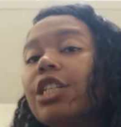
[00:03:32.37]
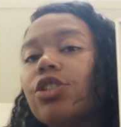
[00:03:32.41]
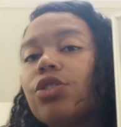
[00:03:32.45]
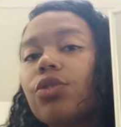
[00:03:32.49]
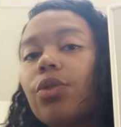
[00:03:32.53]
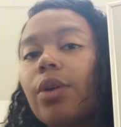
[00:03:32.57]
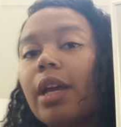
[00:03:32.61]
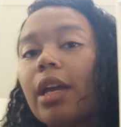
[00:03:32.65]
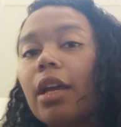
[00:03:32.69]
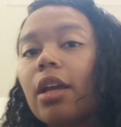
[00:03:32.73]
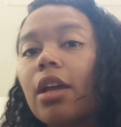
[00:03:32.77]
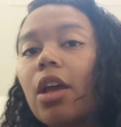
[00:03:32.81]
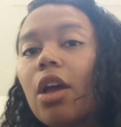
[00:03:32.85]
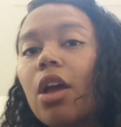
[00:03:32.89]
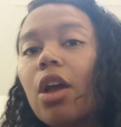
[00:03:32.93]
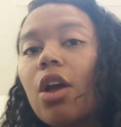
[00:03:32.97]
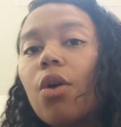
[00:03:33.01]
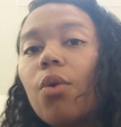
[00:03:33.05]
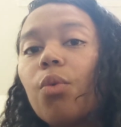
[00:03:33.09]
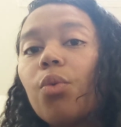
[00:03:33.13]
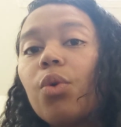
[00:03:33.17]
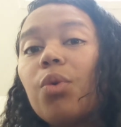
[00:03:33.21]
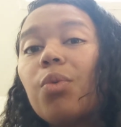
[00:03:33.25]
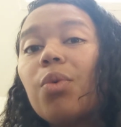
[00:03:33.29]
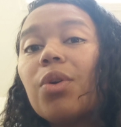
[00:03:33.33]
string,
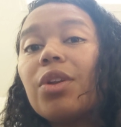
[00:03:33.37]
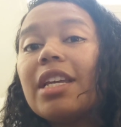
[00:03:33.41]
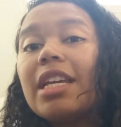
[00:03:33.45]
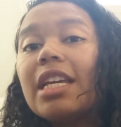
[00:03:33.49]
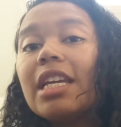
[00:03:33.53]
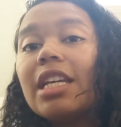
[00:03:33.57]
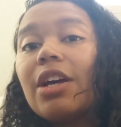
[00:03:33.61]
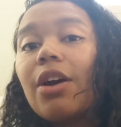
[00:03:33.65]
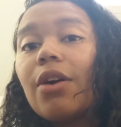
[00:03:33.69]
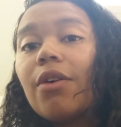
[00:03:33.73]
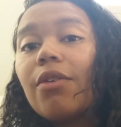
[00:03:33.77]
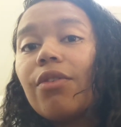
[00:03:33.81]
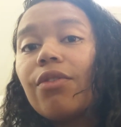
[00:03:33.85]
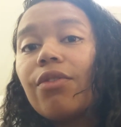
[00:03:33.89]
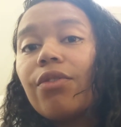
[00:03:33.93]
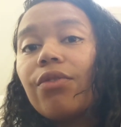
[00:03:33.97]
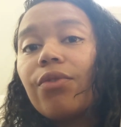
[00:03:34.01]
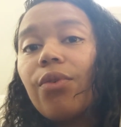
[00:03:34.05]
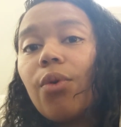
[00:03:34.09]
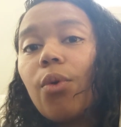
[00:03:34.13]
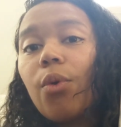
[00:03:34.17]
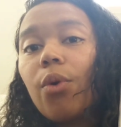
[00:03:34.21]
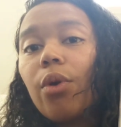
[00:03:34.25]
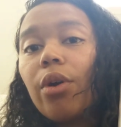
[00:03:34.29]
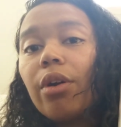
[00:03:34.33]
we will need
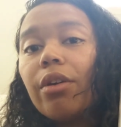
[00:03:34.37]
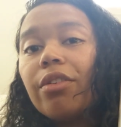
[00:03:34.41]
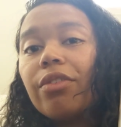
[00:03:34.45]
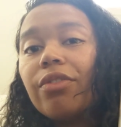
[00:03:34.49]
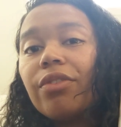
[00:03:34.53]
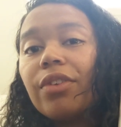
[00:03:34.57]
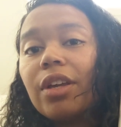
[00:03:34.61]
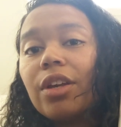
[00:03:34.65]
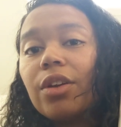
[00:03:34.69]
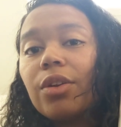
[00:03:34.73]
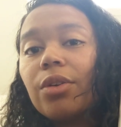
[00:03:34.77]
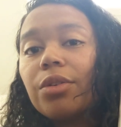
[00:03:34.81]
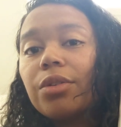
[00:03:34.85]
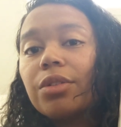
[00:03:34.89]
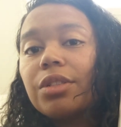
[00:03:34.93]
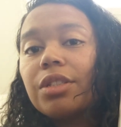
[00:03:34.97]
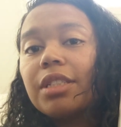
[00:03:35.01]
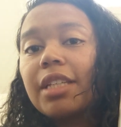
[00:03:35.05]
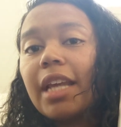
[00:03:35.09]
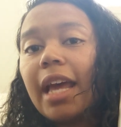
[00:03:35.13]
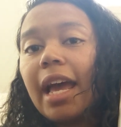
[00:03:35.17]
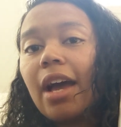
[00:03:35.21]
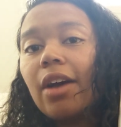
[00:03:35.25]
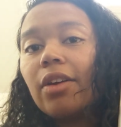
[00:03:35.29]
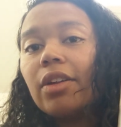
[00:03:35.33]
4 fingers
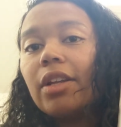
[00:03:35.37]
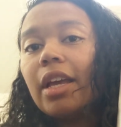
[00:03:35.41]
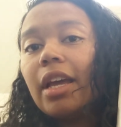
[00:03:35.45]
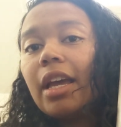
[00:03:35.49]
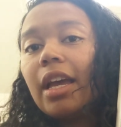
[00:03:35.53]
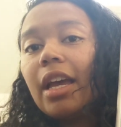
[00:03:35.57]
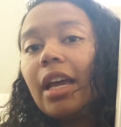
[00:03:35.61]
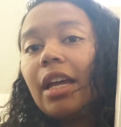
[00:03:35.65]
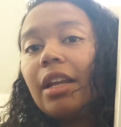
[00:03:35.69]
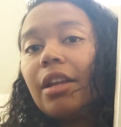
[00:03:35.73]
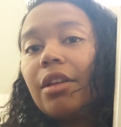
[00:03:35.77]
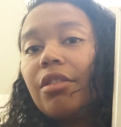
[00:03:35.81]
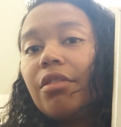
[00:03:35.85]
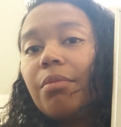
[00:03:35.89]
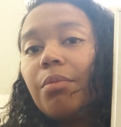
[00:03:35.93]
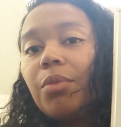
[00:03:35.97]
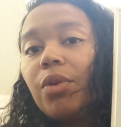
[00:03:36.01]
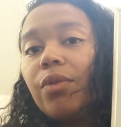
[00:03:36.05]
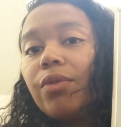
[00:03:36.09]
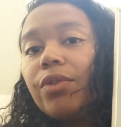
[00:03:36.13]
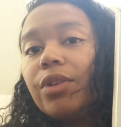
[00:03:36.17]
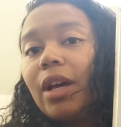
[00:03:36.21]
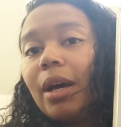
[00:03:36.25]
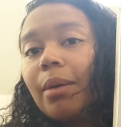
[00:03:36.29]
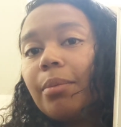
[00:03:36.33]
down, and it's
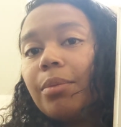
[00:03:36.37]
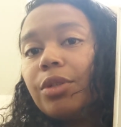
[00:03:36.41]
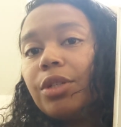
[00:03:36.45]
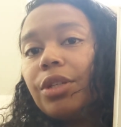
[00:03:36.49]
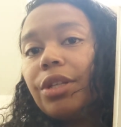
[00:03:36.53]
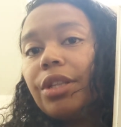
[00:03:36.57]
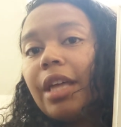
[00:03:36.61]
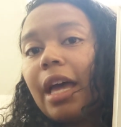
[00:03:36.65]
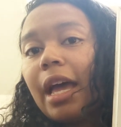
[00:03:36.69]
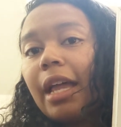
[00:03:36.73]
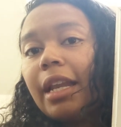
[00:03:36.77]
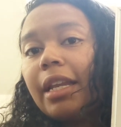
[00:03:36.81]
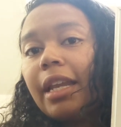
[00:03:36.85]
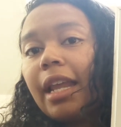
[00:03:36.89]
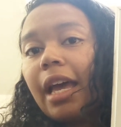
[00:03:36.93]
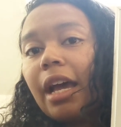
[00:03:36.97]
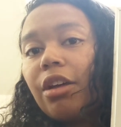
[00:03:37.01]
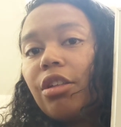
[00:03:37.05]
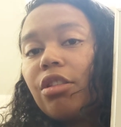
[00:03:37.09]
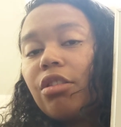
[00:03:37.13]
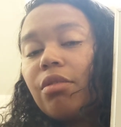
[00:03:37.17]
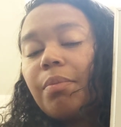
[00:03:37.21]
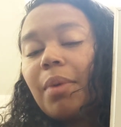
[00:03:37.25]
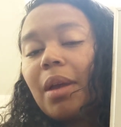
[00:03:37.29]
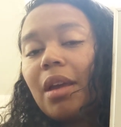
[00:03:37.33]
moved up to that
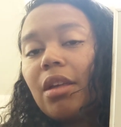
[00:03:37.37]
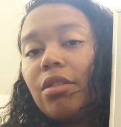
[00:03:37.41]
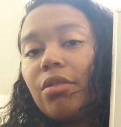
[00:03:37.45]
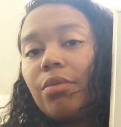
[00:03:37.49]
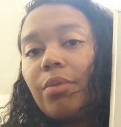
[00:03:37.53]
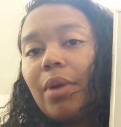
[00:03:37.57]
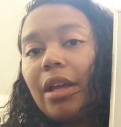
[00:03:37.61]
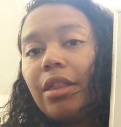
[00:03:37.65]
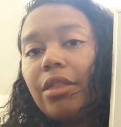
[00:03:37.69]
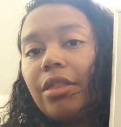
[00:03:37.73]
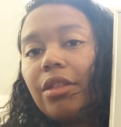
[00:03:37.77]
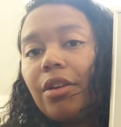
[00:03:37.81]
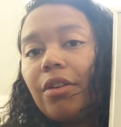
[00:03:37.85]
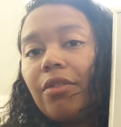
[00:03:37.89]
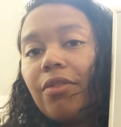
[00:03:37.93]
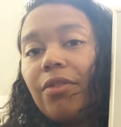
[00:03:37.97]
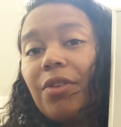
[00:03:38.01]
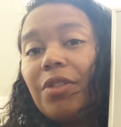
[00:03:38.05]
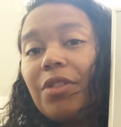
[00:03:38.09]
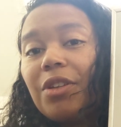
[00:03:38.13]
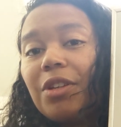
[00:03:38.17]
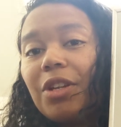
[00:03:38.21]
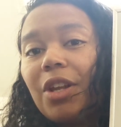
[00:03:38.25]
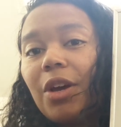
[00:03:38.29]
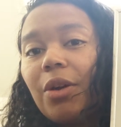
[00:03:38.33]
next space right there
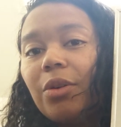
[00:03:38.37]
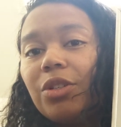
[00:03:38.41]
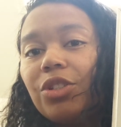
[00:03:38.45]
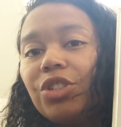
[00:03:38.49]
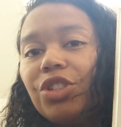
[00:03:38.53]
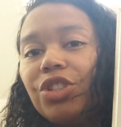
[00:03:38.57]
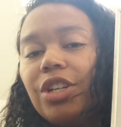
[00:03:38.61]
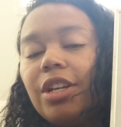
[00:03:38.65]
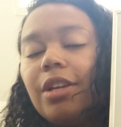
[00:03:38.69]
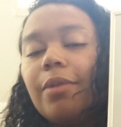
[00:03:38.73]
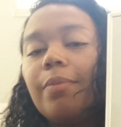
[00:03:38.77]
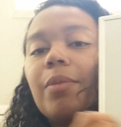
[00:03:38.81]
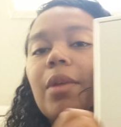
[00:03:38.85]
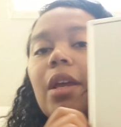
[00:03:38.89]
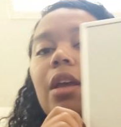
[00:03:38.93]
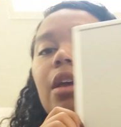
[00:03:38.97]
for the note G.